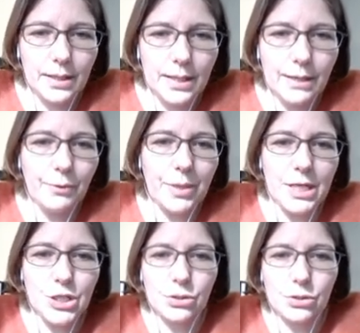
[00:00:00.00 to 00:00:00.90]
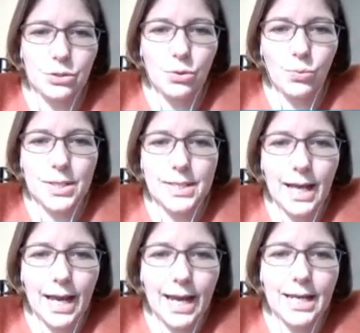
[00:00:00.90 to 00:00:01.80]
if a patient was
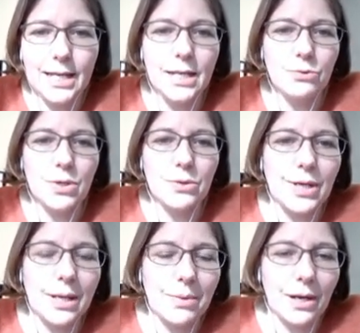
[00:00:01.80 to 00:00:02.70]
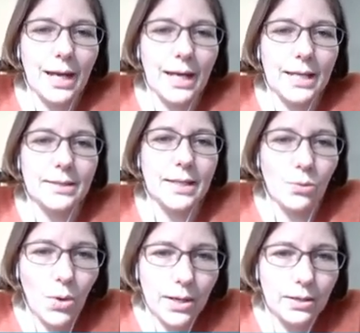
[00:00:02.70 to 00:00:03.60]
highly recruitable at
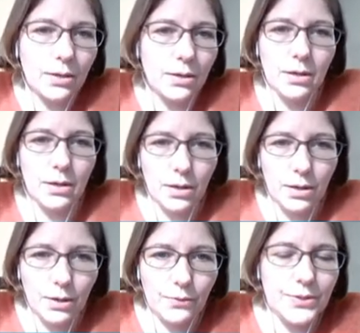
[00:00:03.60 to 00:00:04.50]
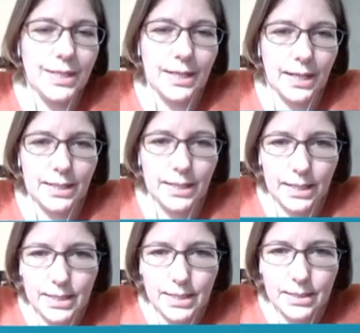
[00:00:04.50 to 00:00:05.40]
day 1 of the
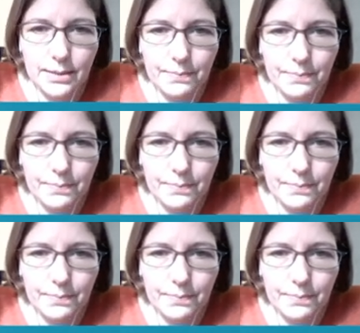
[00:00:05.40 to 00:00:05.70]
ARDS,